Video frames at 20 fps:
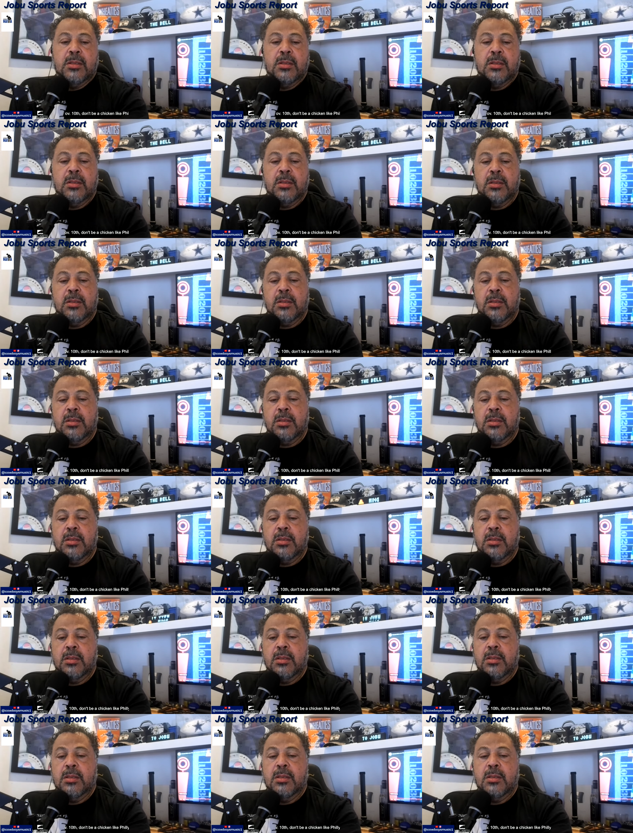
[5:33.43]

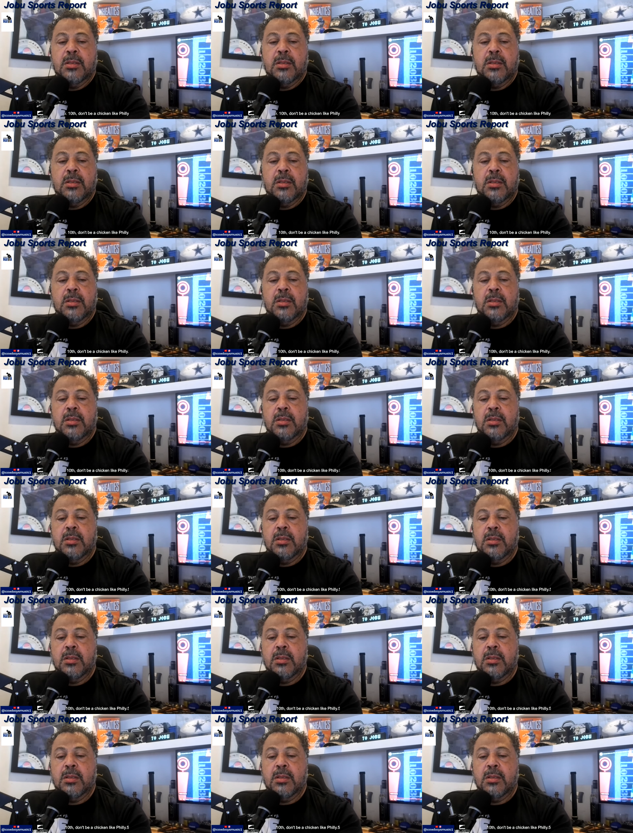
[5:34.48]

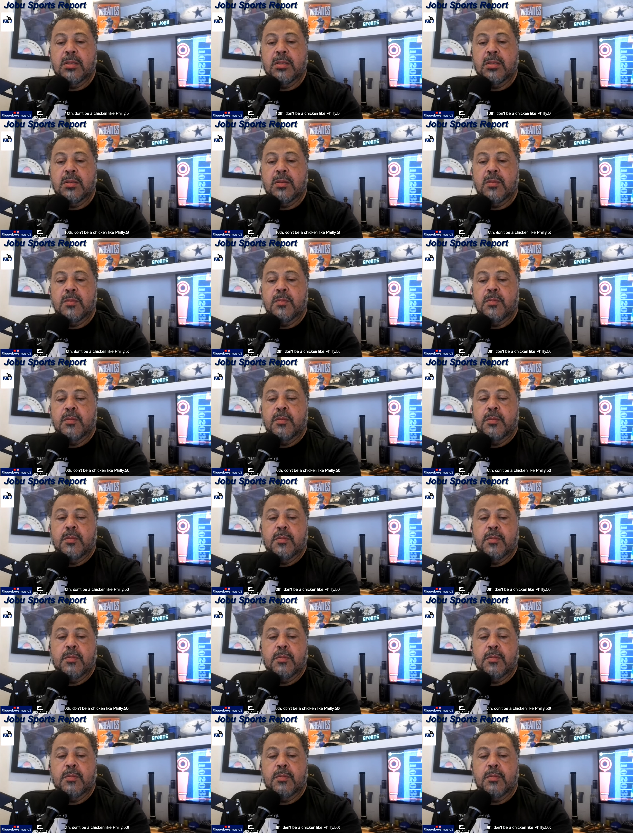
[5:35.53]

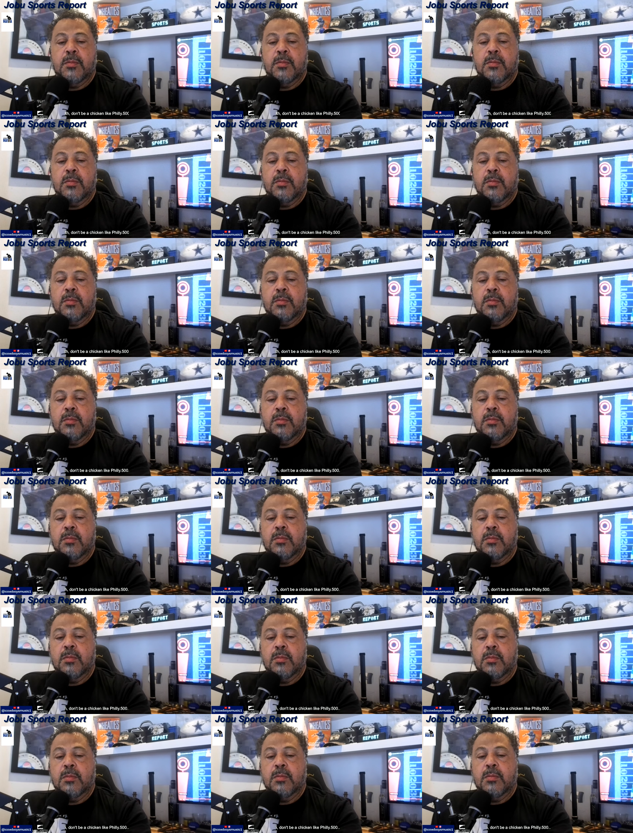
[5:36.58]

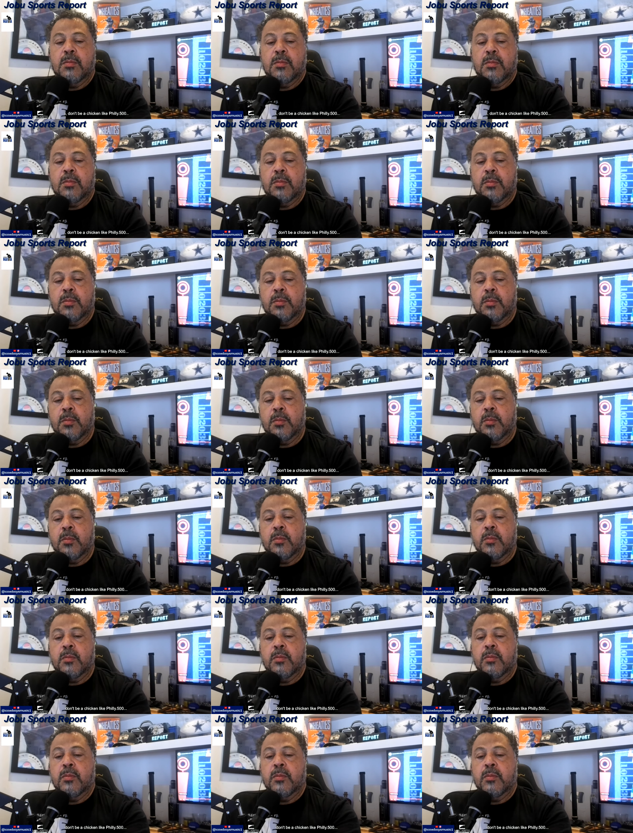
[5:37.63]
(silence)